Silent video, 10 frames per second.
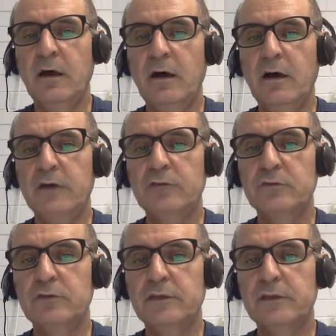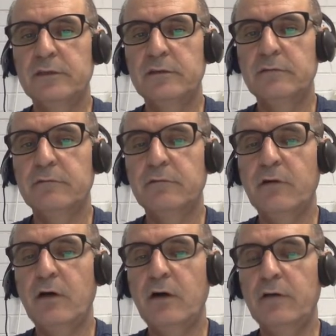I should get
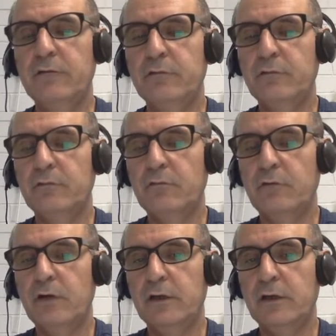5 for y.